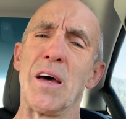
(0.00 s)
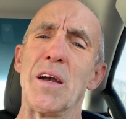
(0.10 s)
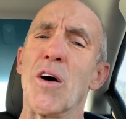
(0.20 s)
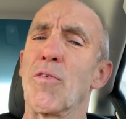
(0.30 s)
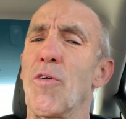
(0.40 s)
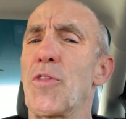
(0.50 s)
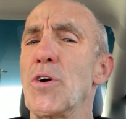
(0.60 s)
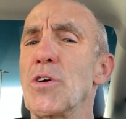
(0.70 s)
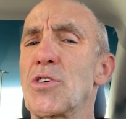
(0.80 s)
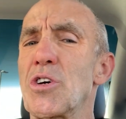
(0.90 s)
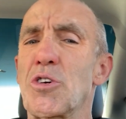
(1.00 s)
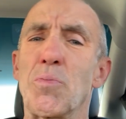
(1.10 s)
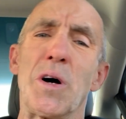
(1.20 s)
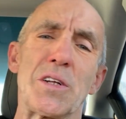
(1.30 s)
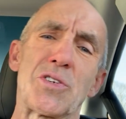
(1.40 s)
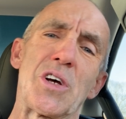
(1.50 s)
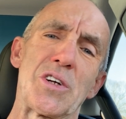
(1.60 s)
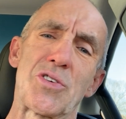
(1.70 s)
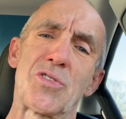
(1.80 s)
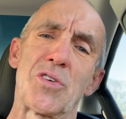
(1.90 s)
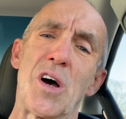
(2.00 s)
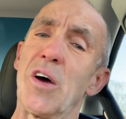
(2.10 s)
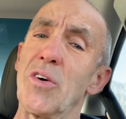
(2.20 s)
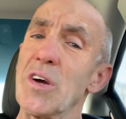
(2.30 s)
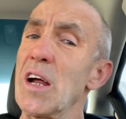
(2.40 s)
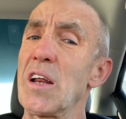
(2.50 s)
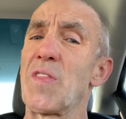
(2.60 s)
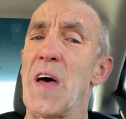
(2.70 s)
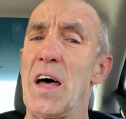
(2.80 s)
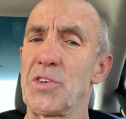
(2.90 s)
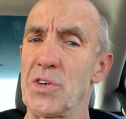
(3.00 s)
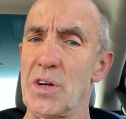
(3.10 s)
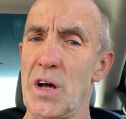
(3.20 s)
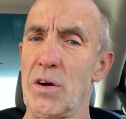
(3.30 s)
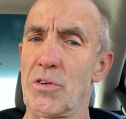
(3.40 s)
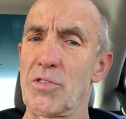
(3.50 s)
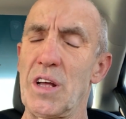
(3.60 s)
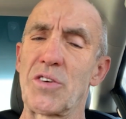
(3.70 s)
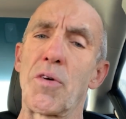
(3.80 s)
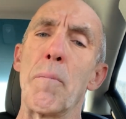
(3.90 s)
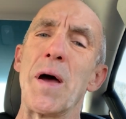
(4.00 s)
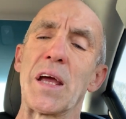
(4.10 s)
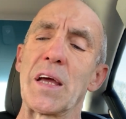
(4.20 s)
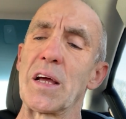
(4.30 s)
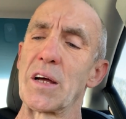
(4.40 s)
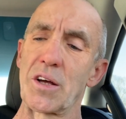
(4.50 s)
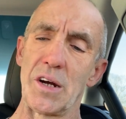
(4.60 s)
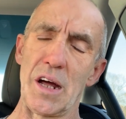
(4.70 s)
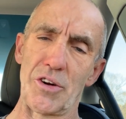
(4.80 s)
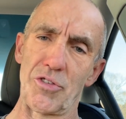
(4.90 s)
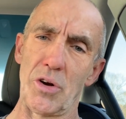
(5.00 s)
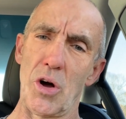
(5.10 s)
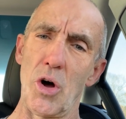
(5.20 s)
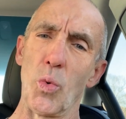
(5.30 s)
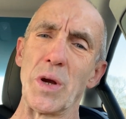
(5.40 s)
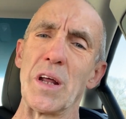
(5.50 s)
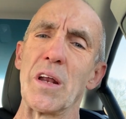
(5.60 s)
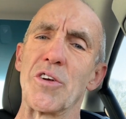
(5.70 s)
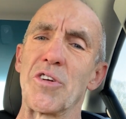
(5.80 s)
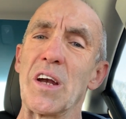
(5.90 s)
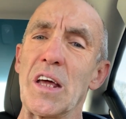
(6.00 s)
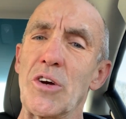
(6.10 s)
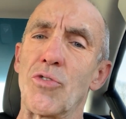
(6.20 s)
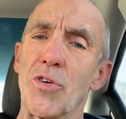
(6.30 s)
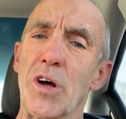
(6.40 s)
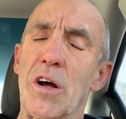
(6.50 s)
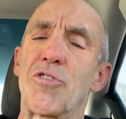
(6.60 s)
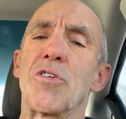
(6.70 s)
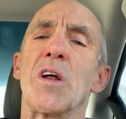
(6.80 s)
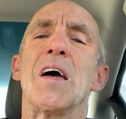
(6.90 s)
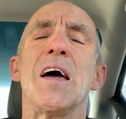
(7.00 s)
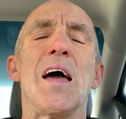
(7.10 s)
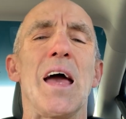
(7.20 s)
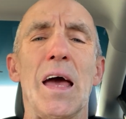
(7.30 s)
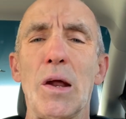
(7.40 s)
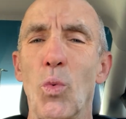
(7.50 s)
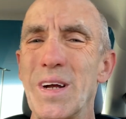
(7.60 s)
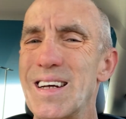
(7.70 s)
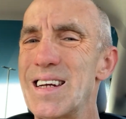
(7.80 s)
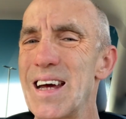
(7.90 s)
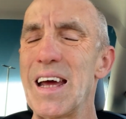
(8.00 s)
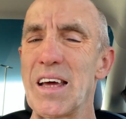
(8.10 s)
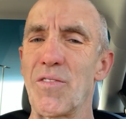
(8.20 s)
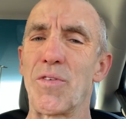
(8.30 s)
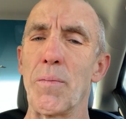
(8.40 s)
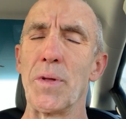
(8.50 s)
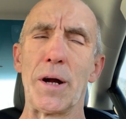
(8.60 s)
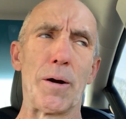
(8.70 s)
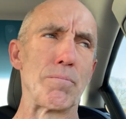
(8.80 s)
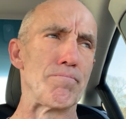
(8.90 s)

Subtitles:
Now, over 36 months, that's $180,000. That's for making a connection. All we need is an introduction, and we take it from there.